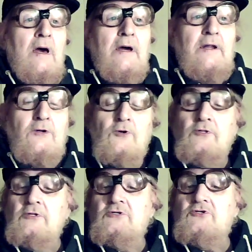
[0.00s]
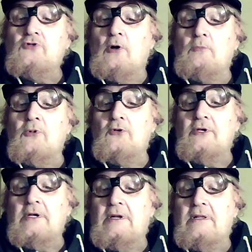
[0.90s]
And I couldn't stop
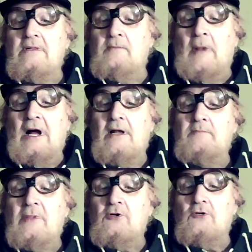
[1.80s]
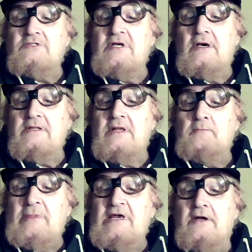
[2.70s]
looking at the man because he had a
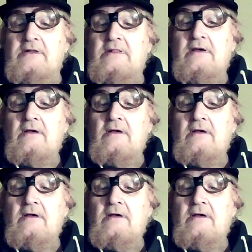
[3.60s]
beard.